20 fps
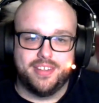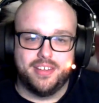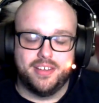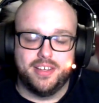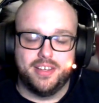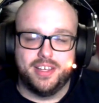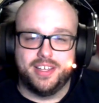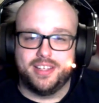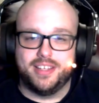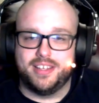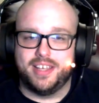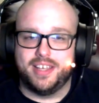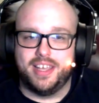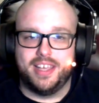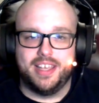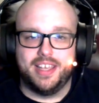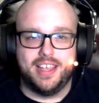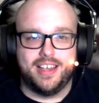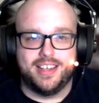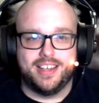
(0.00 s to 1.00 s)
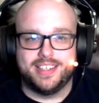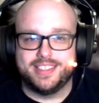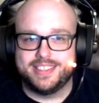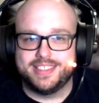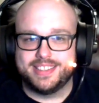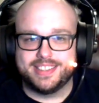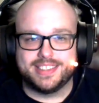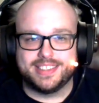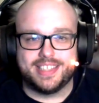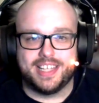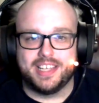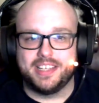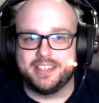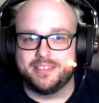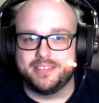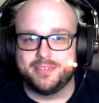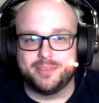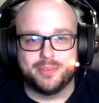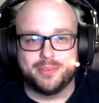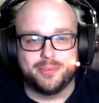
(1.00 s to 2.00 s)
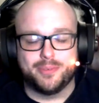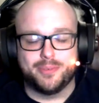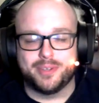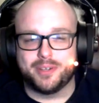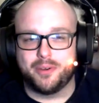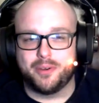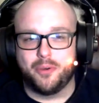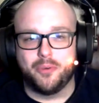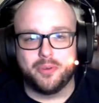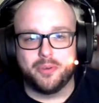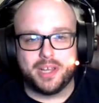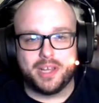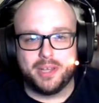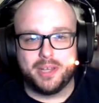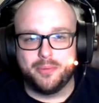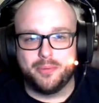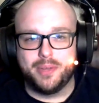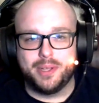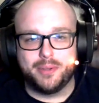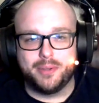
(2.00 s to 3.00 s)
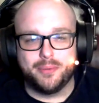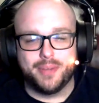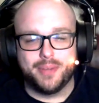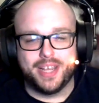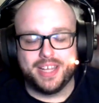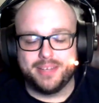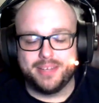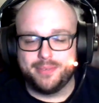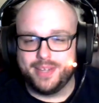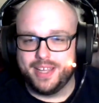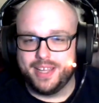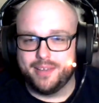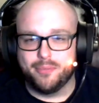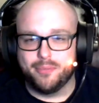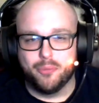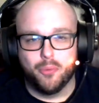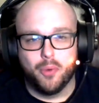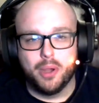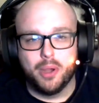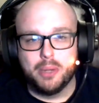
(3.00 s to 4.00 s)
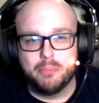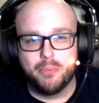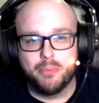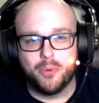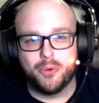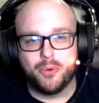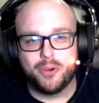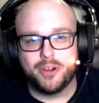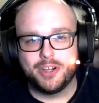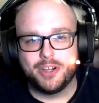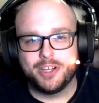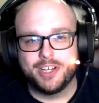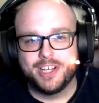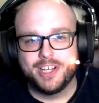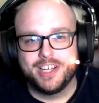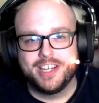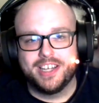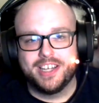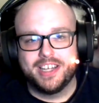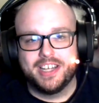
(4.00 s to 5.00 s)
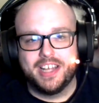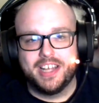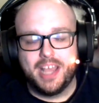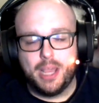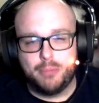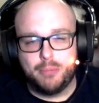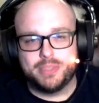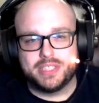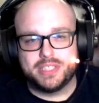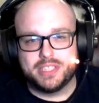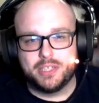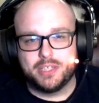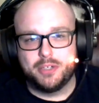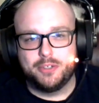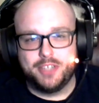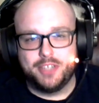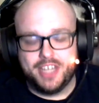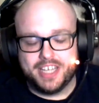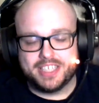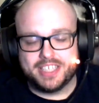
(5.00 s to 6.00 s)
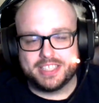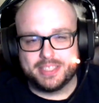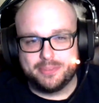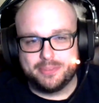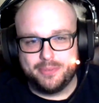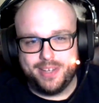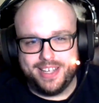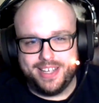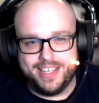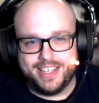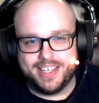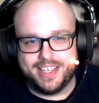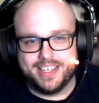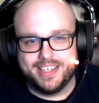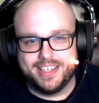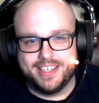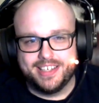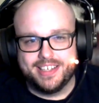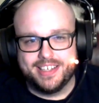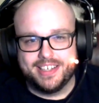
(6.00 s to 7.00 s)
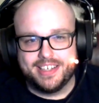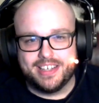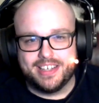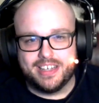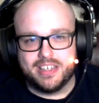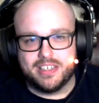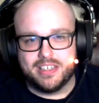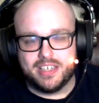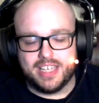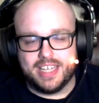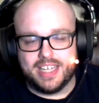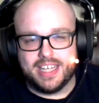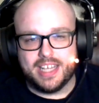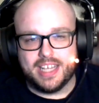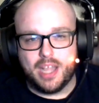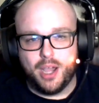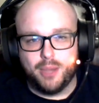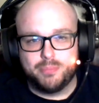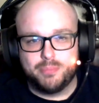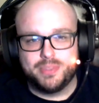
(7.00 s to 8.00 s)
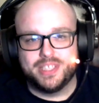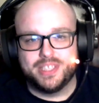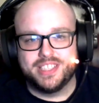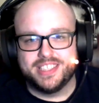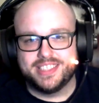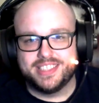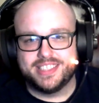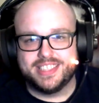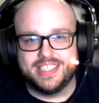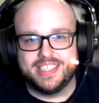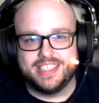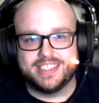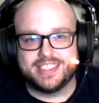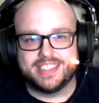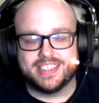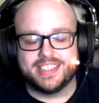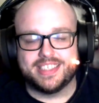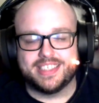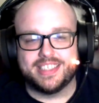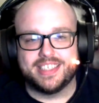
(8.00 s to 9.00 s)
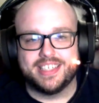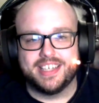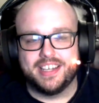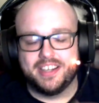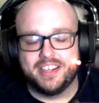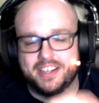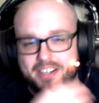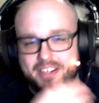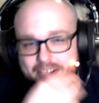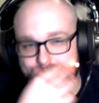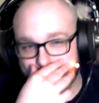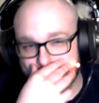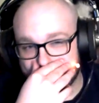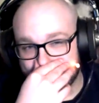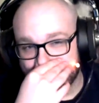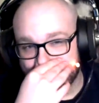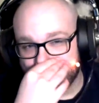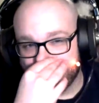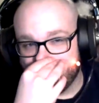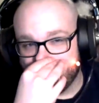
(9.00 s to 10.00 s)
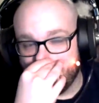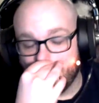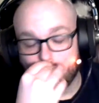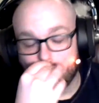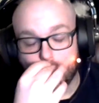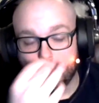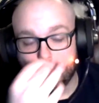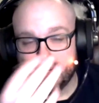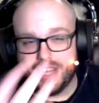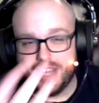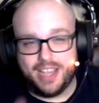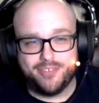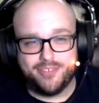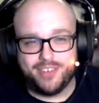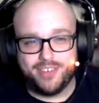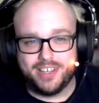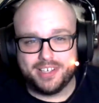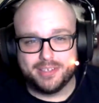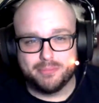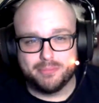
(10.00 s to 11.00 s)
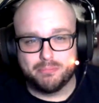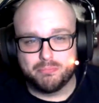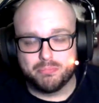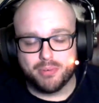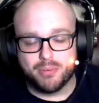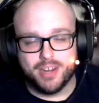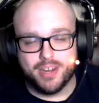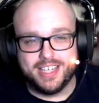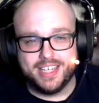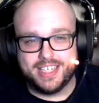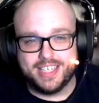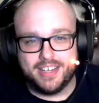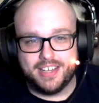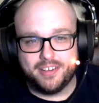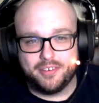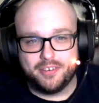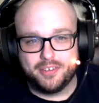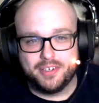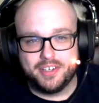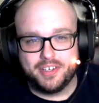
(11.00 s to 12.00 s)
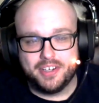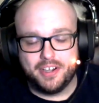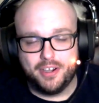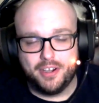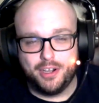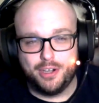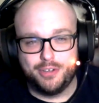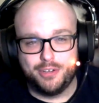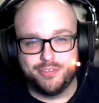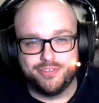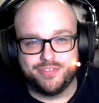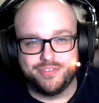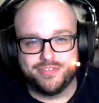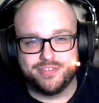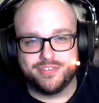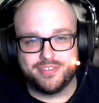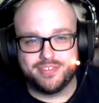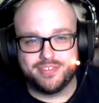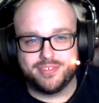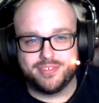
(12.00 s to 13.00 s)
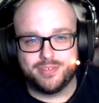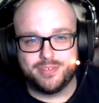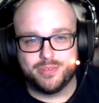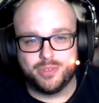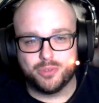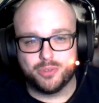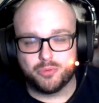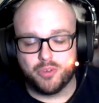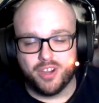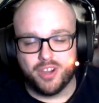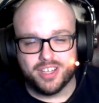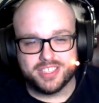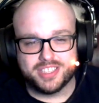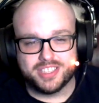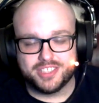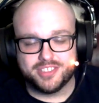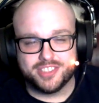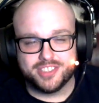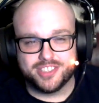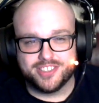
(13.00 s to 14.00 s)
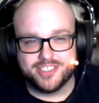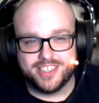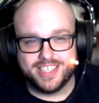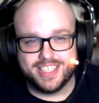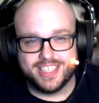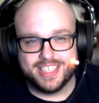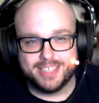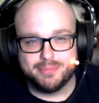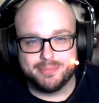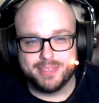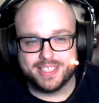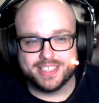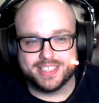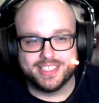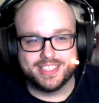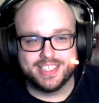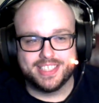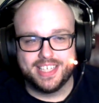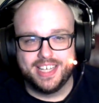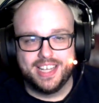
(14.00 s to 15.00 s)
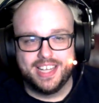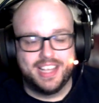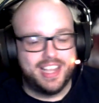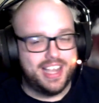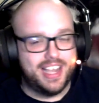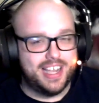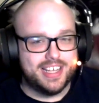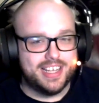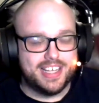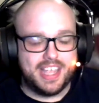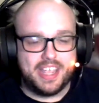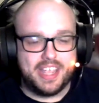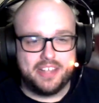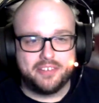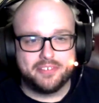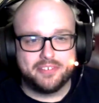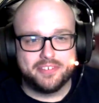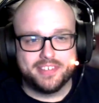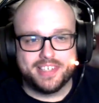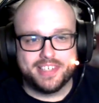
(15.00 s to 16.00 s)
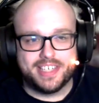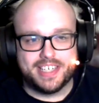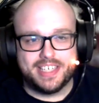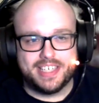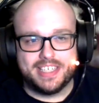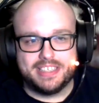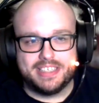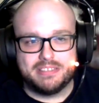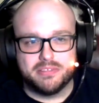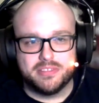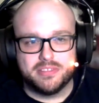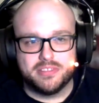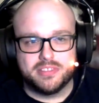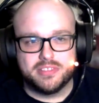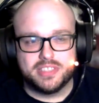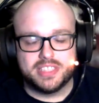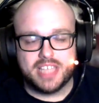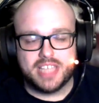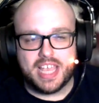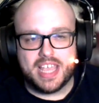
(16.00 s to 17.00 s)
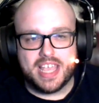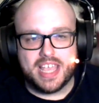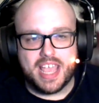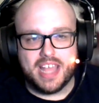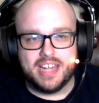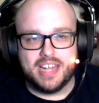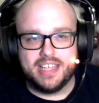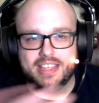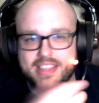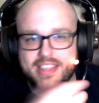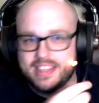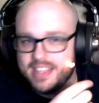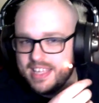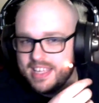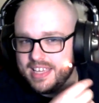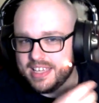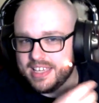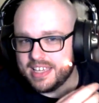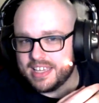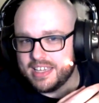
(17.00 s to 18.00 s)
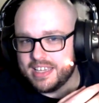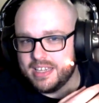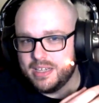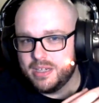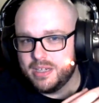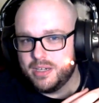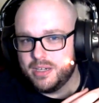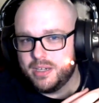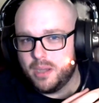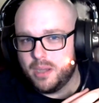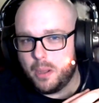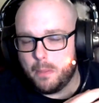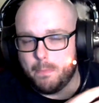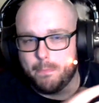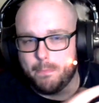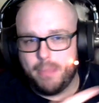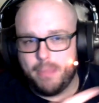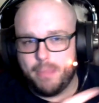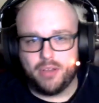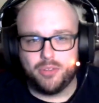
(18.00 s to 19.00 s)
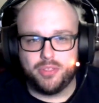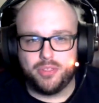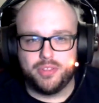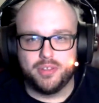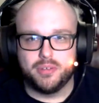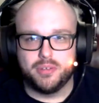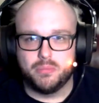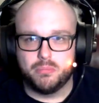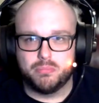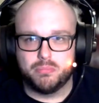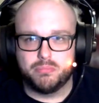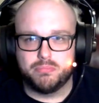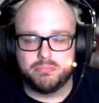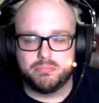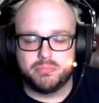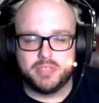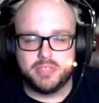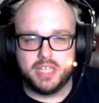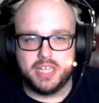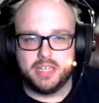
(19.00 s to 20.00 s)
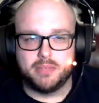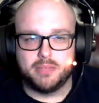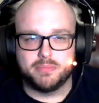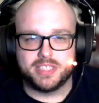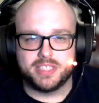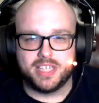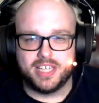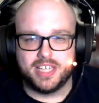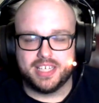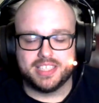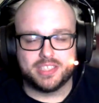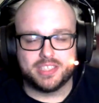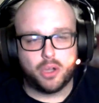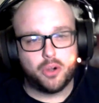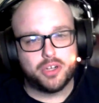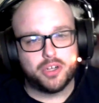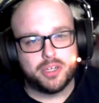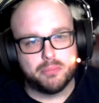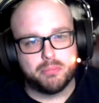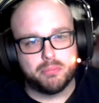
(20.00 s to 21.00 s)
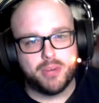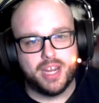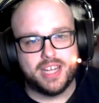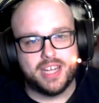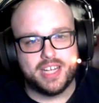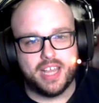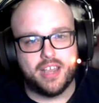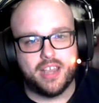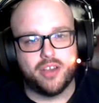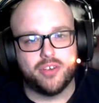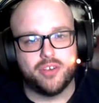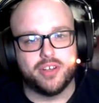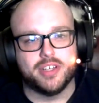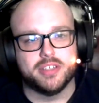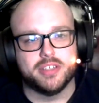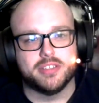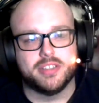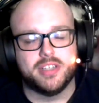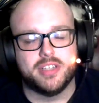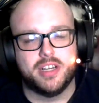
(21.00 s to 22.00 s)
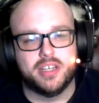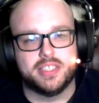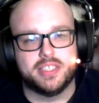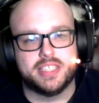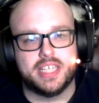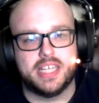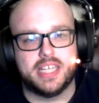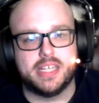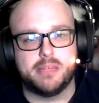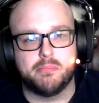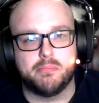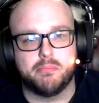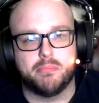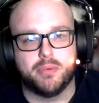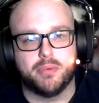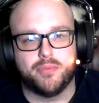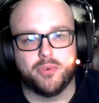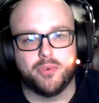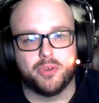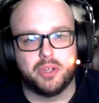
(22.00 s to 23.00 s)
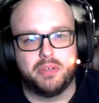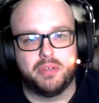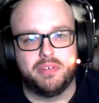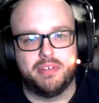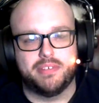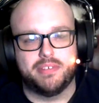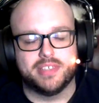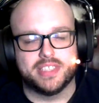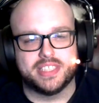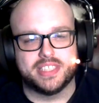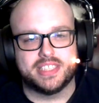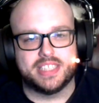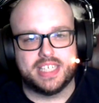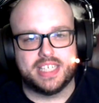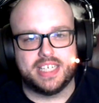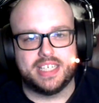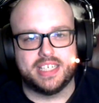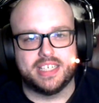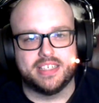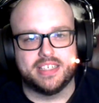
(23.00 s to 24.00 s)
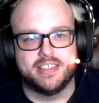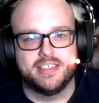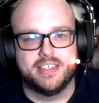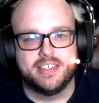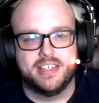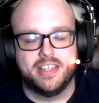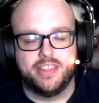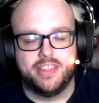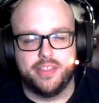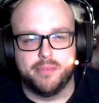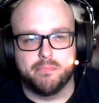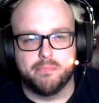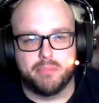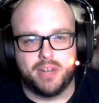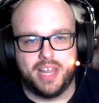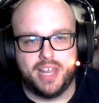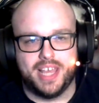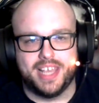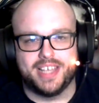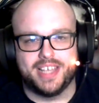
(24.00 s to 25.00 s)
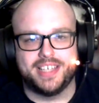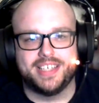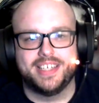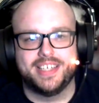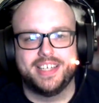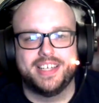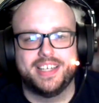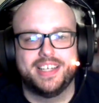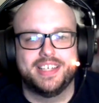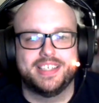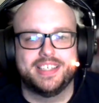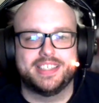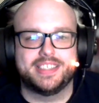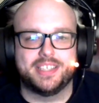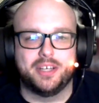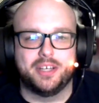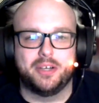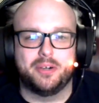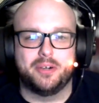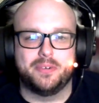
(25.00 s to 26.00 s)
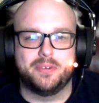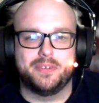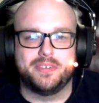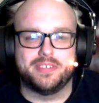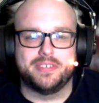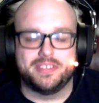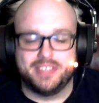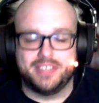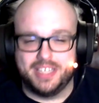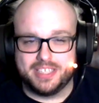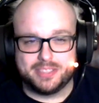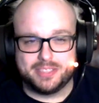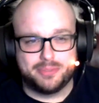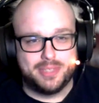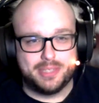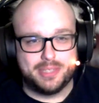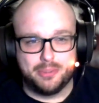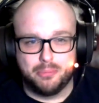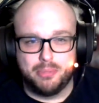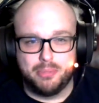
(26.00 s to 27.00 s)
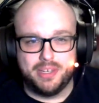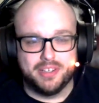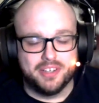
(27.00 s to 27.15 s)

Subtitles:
hey guys, like, we're only a week away. We have one more episode next week leading up to the season. I won't have like a breakdown of the rosters or anything, because I can't really say anything about the teams. Like, it's hard to break down a team before you've even seen them play. So next week will be